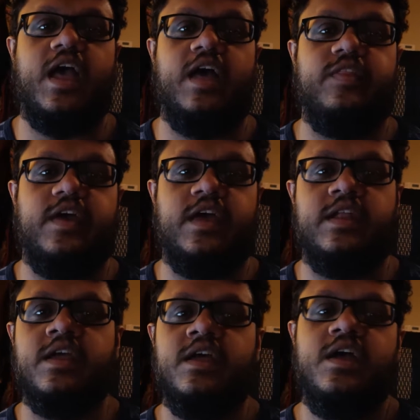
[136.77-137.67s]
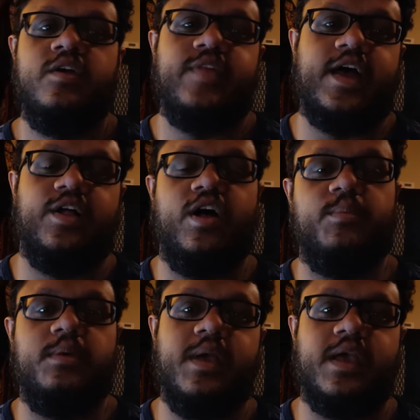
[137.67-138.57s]
And then that'll help
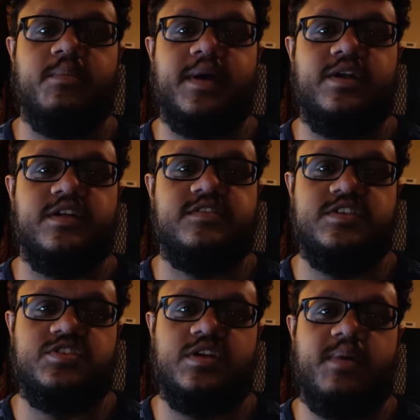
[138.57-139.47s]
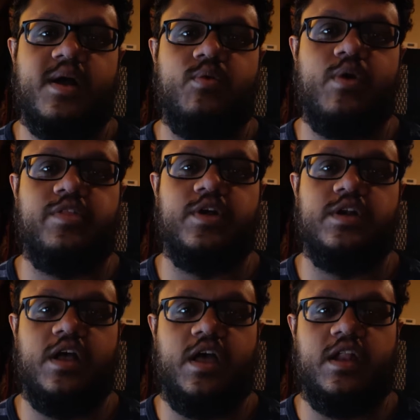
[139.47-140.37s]
me make a better decision about whether or
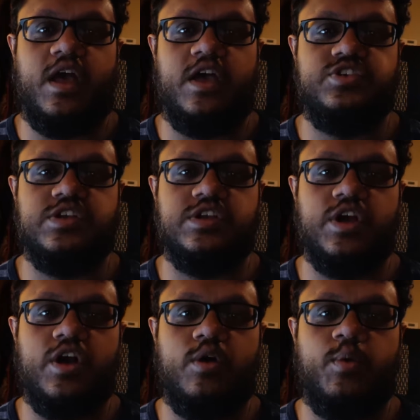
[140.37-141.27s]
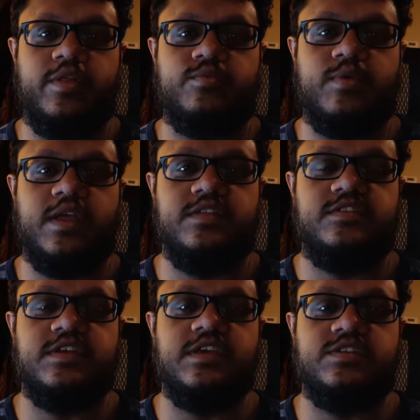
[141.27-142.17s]
not I should go with RAID
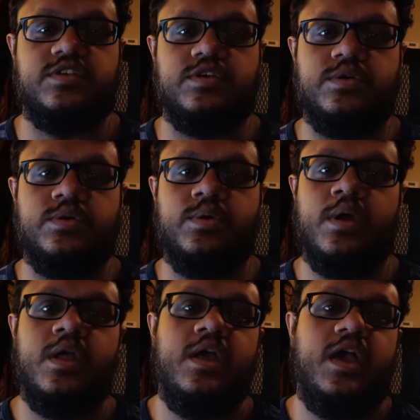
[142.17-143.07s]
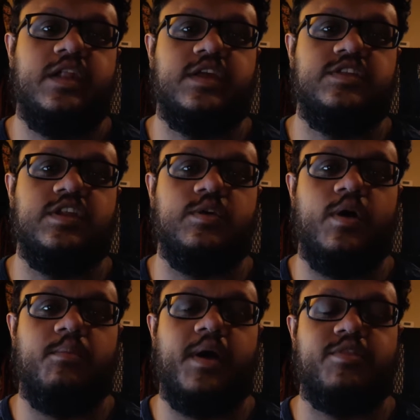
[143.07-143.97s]
Z2 and continue
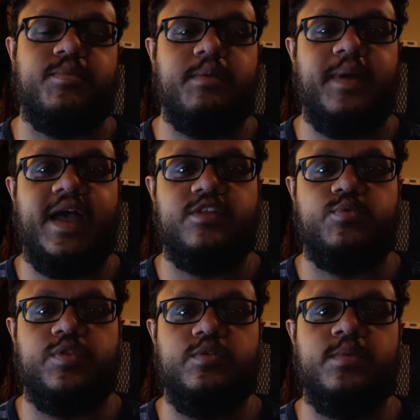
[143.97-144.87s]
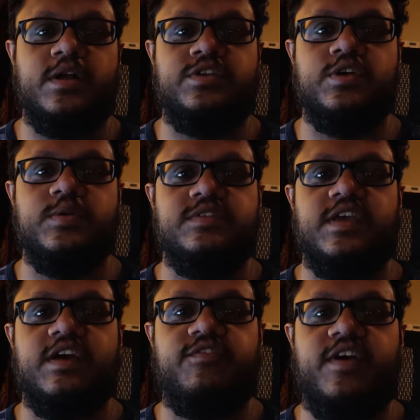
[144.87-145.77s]
on my path with Ubuntu and
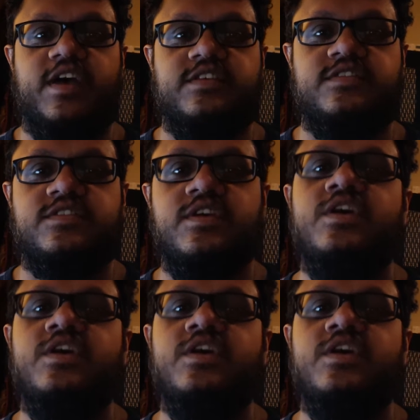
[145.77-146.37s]
ZFS,